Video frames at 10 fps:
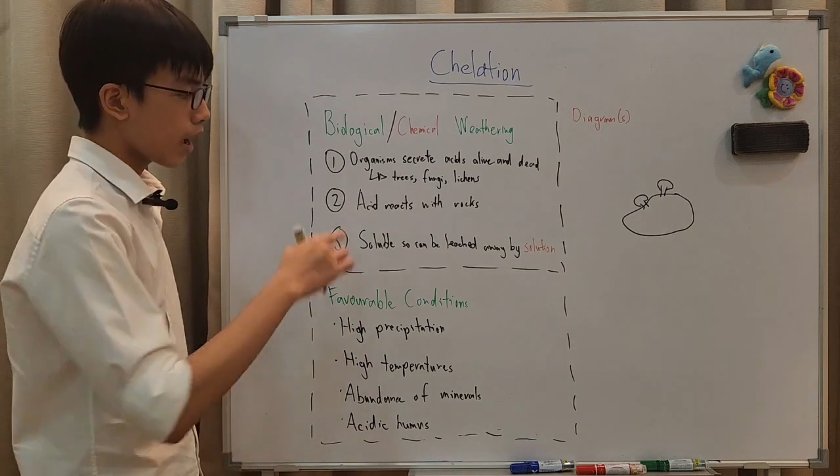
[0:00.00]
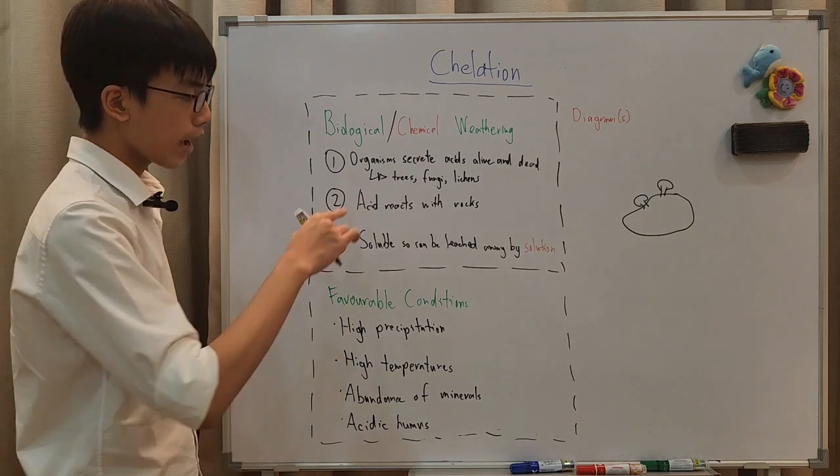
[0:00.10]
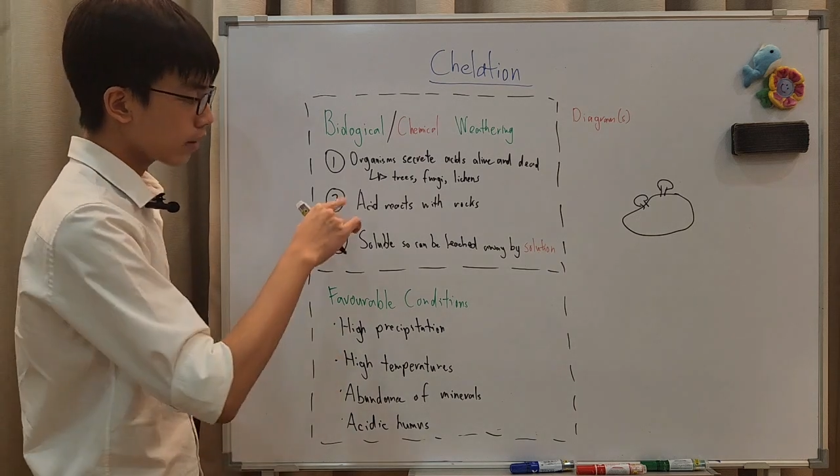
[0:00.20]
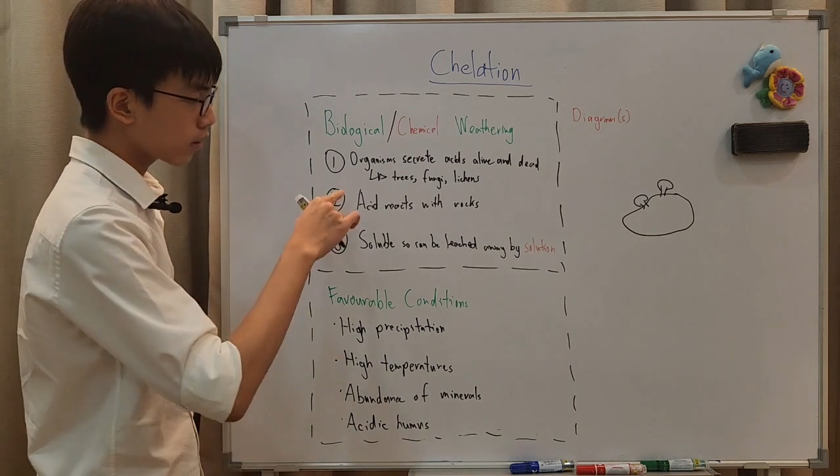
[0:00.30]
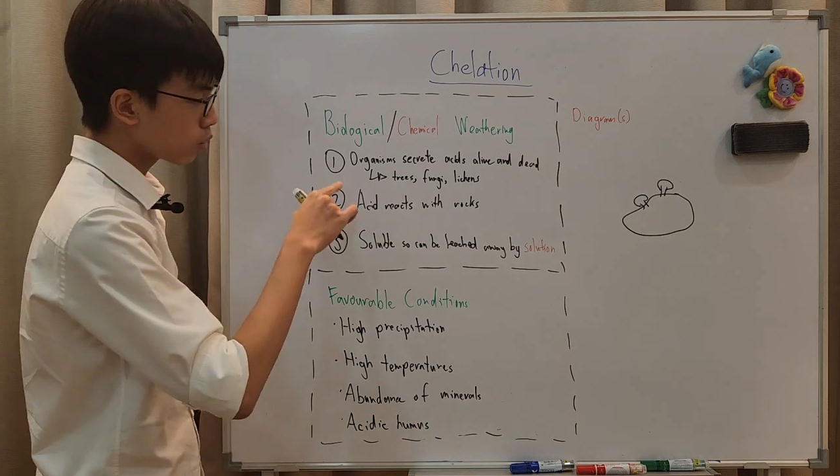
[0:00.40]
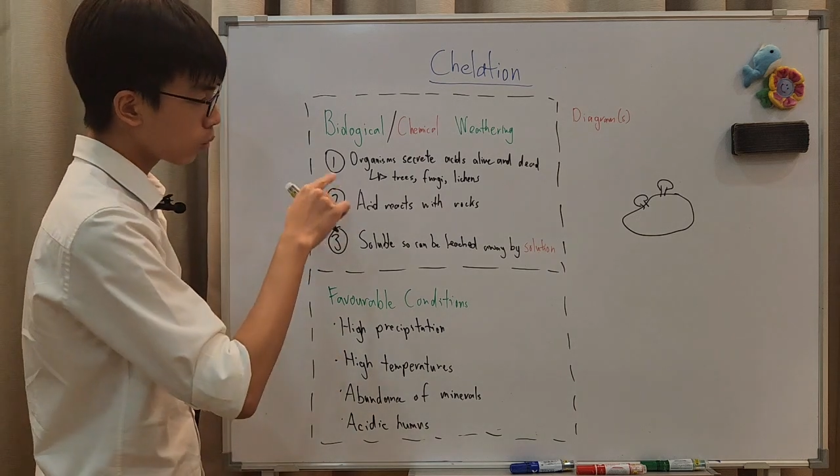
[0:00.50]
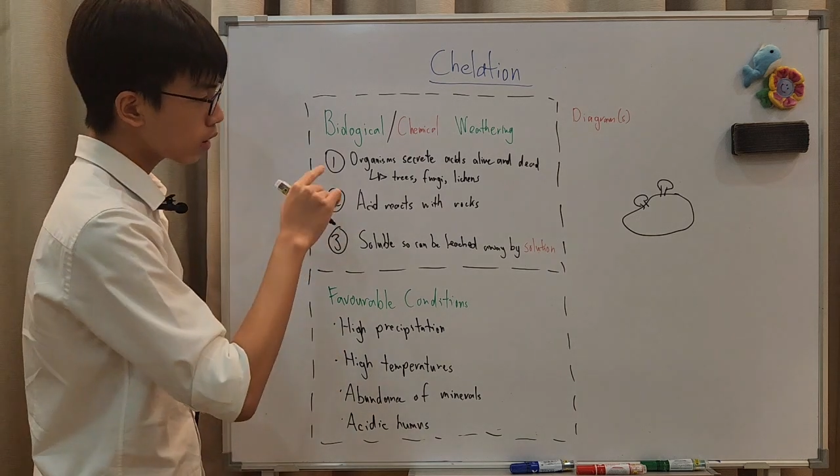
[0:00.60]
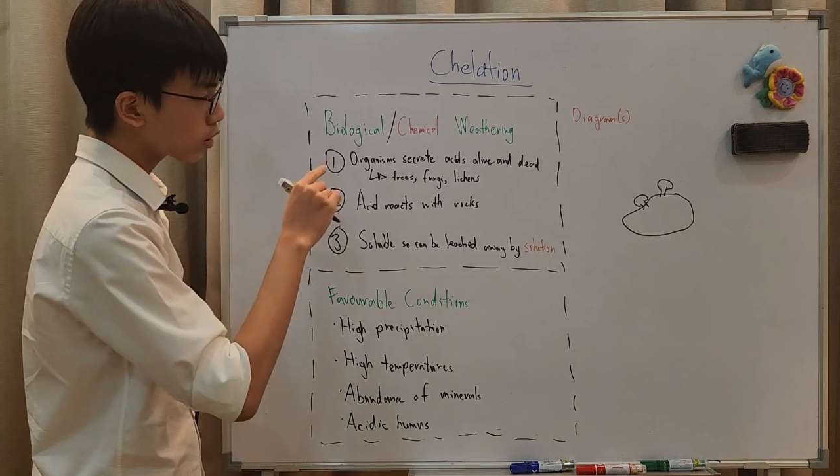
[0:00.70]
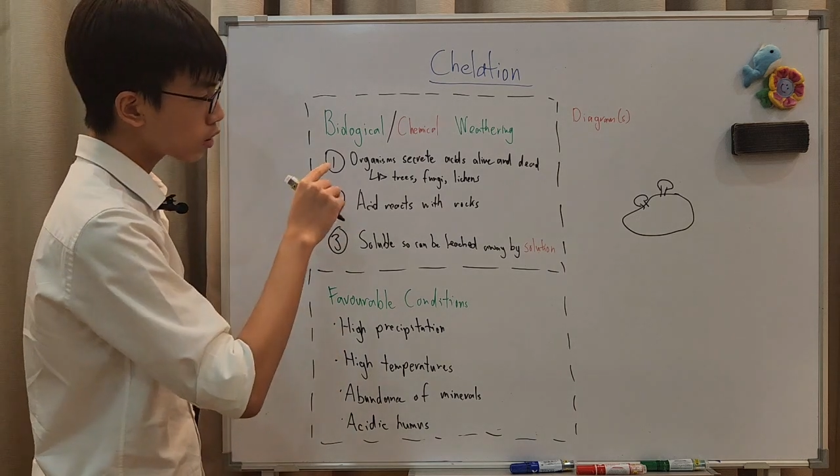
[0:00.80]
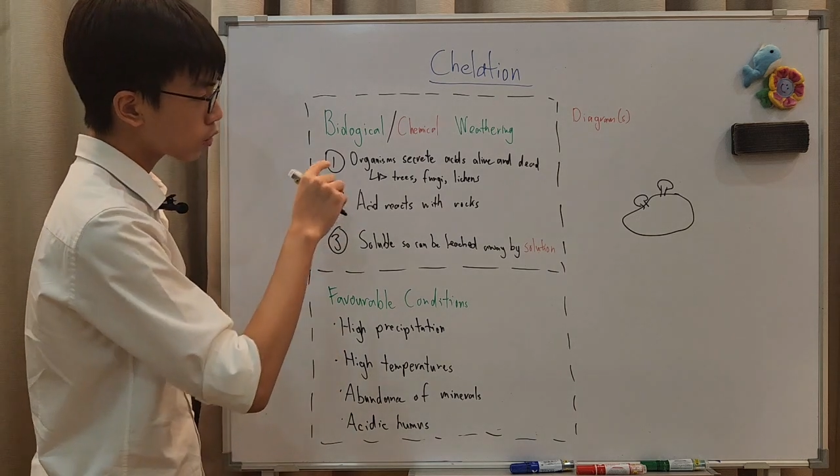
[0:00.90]
And you
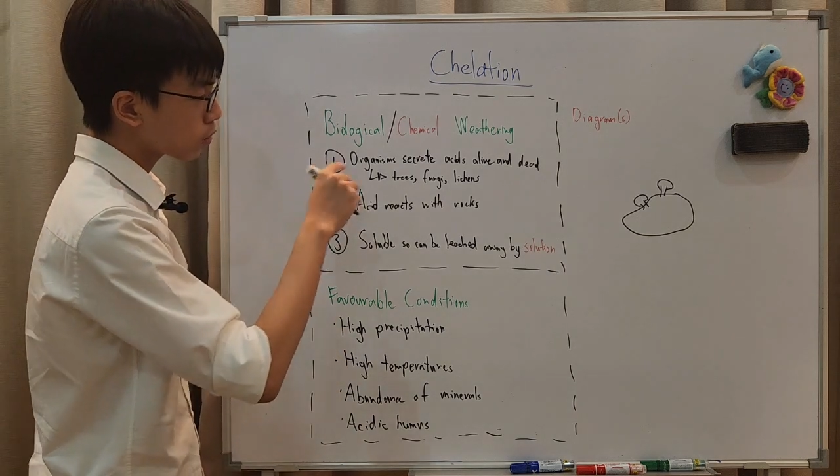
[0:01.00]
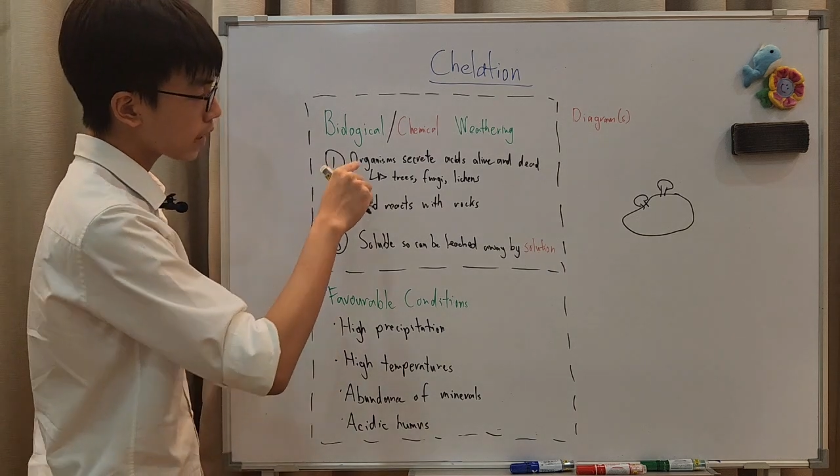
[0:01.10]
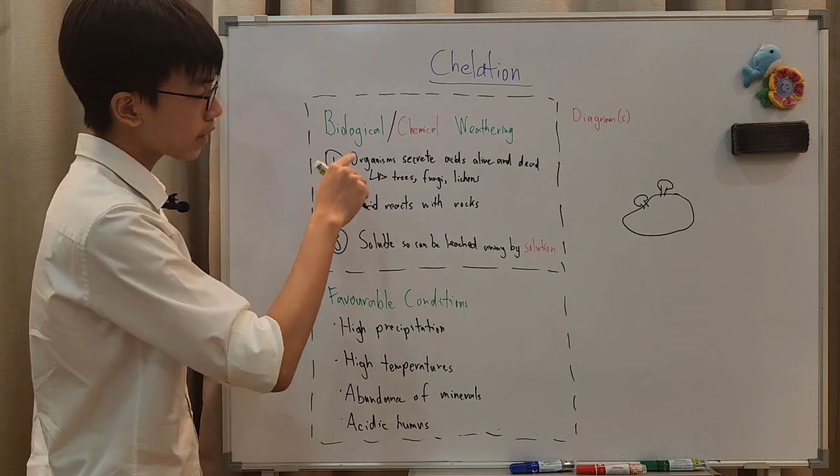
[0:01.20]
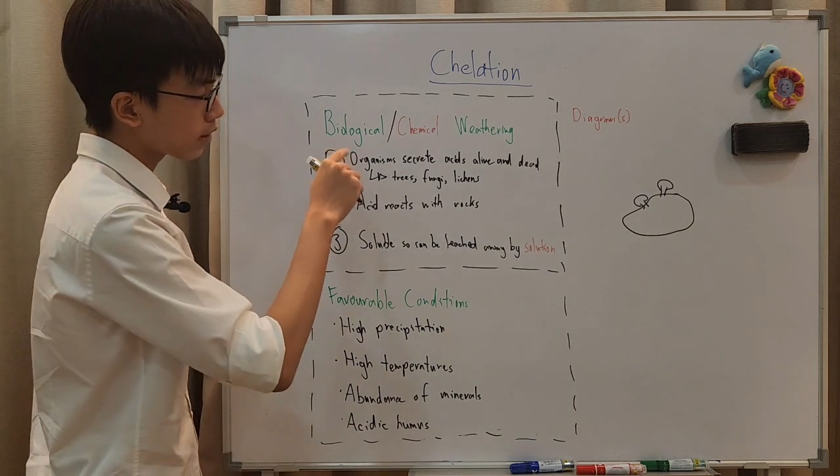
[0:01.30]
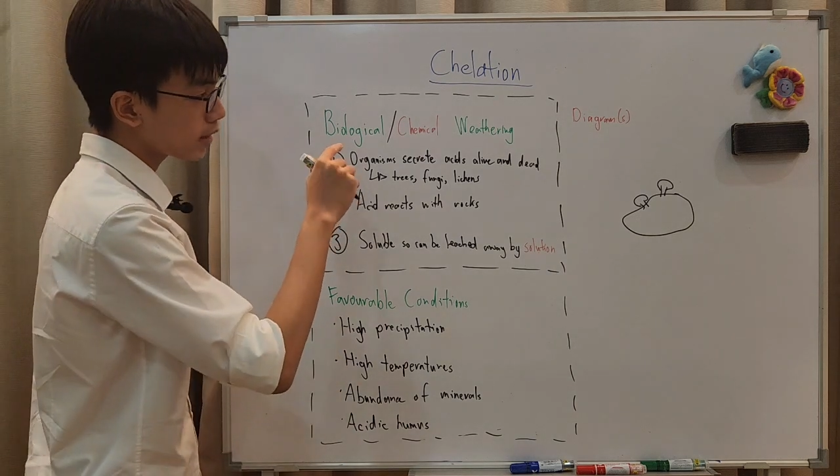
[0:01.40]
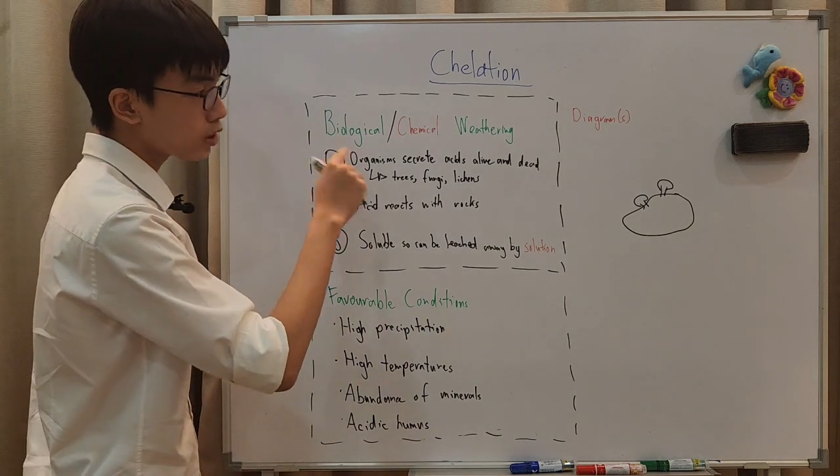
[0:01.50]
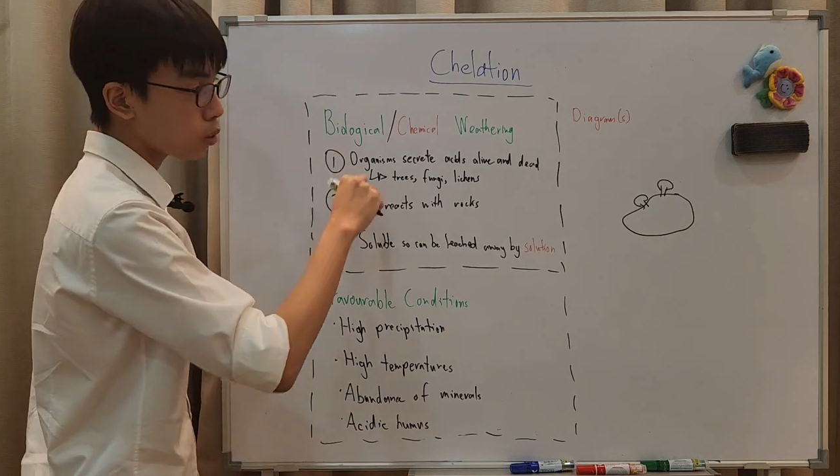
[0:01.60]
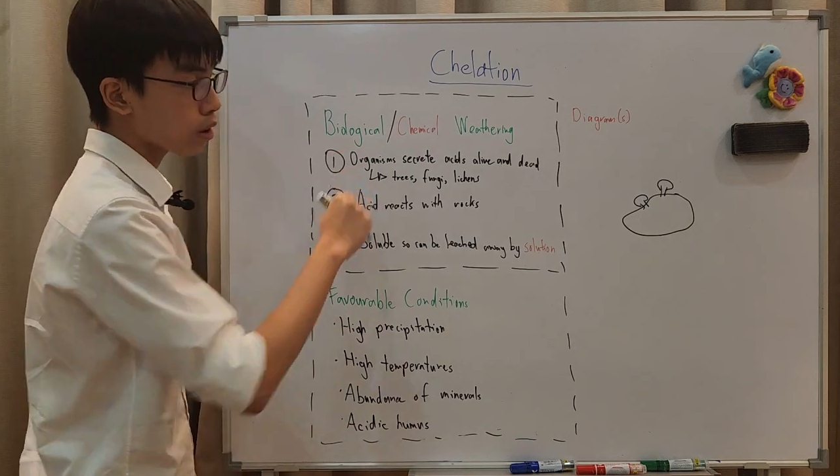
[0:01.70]
want to show that these